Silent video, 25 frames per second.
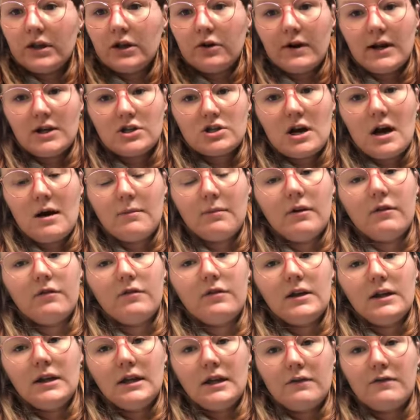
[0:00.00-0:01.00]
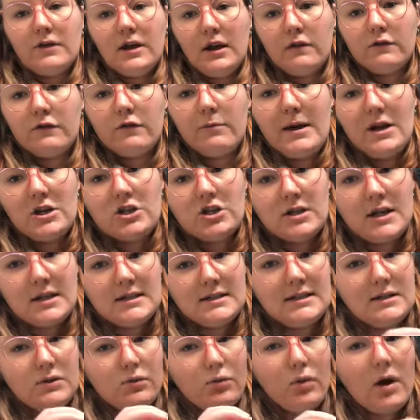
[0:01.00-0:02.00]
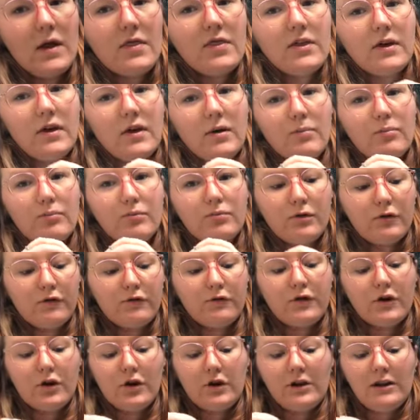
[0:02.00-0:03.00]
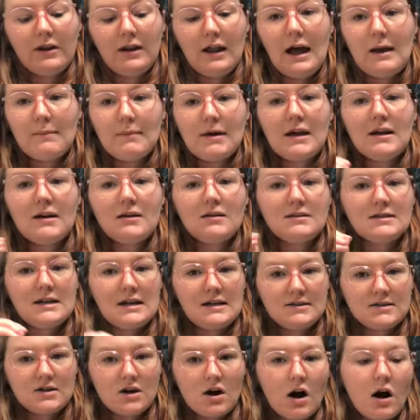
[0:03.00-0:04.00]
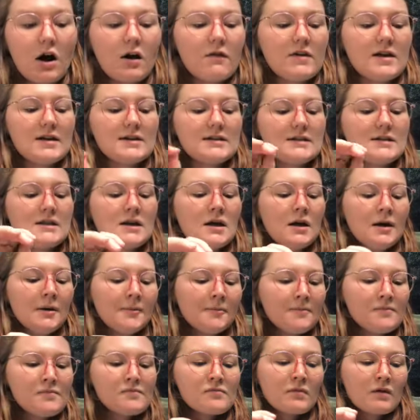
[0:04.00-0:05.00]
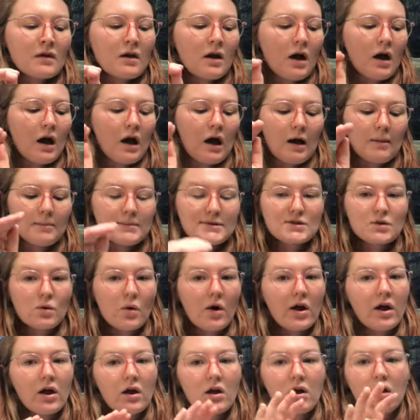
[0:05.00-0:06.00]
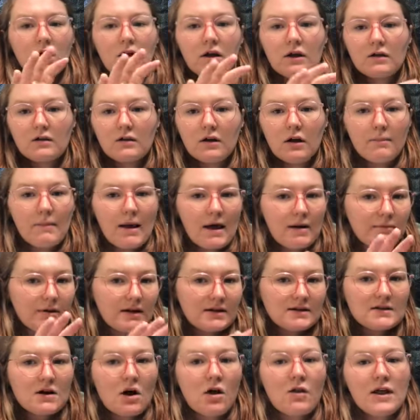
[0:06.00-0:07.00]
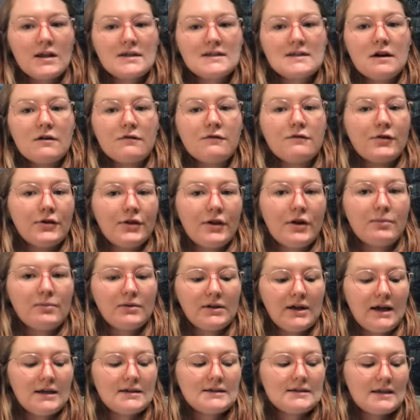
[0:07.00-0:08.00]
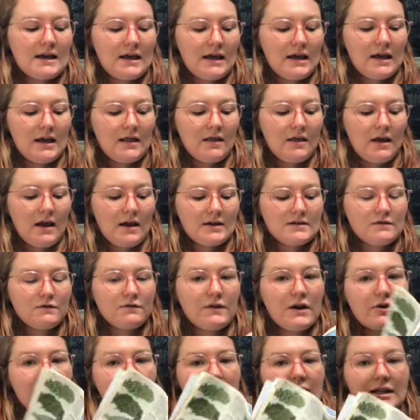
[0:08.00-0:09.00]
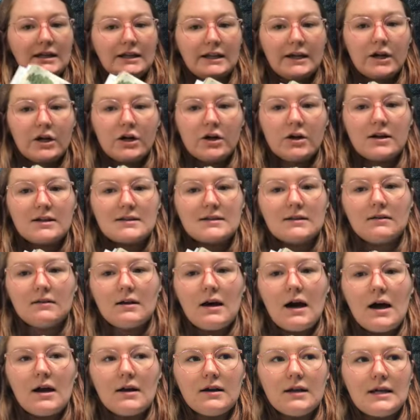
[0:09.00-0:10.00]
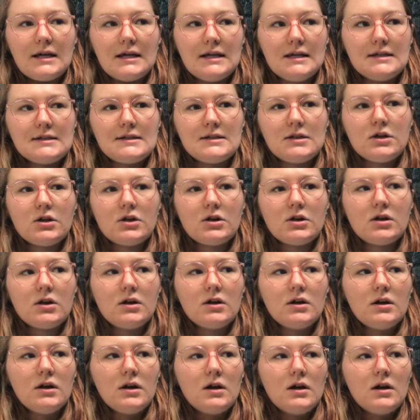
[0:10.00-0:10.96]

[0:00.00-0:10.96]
great job of giving information as to what the preferred climate, days to harvest, soil amendments, all that stuff for their plants. It's very clear. It's a lot easier.